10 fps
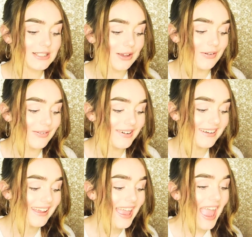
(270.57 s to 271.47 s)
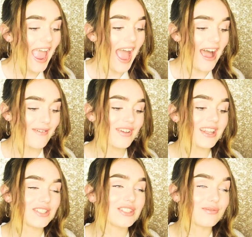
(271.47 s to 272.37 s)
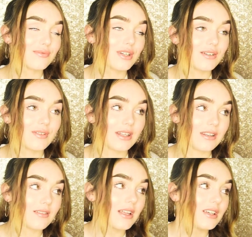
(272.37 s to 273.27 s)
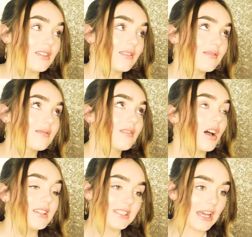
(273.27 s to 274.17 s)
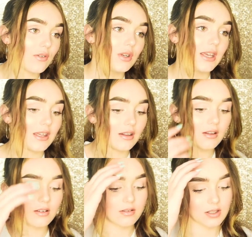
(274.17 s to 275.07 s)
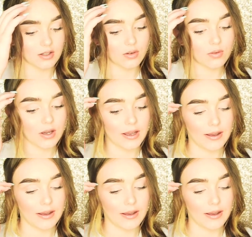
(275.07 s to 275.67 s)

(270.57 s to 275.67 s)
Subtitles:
So I feel like she's really, really like gone downhill, you know,